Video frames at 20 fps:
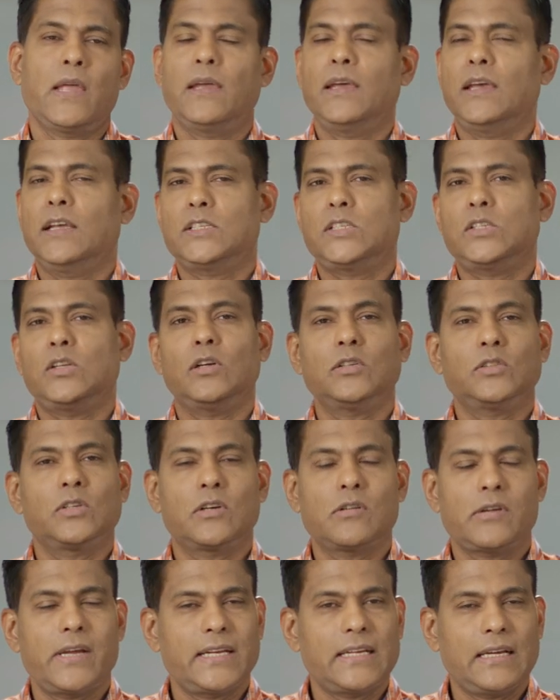It's not to
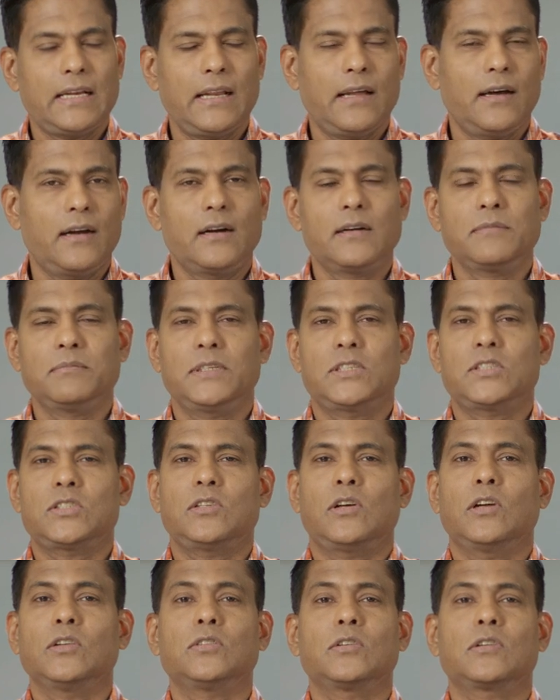create alarm. It's
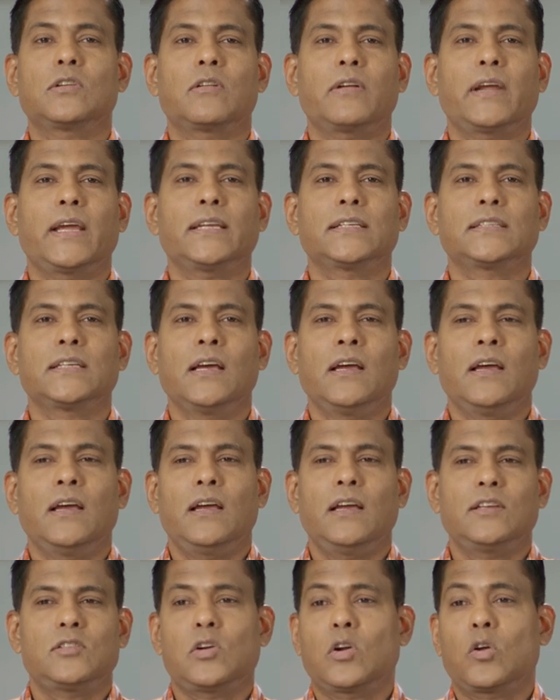not to create,
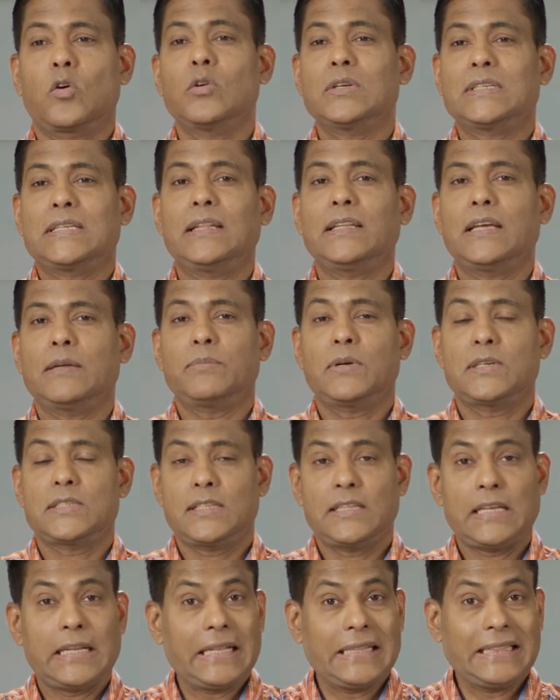it's not to go and tell that person
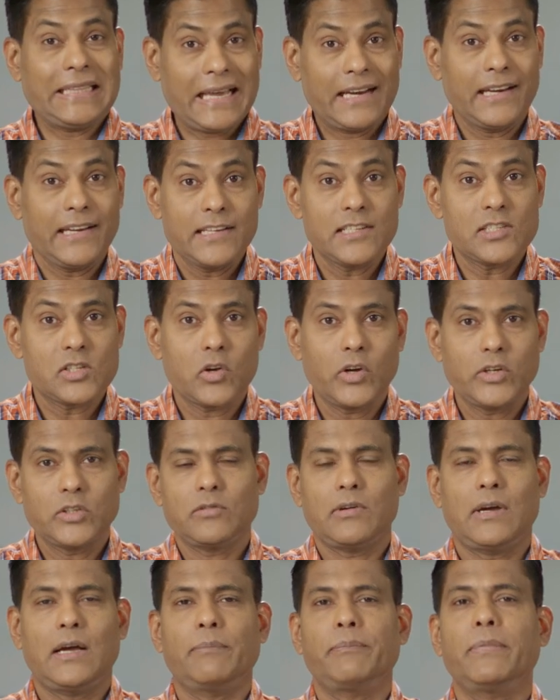that that is going to
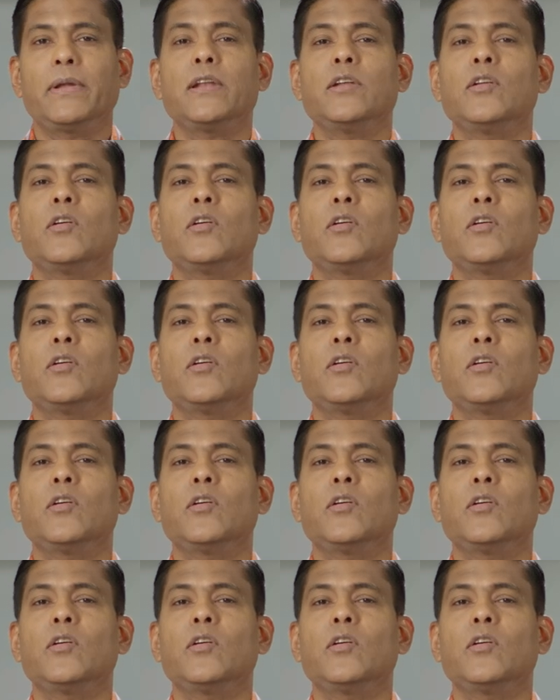happen.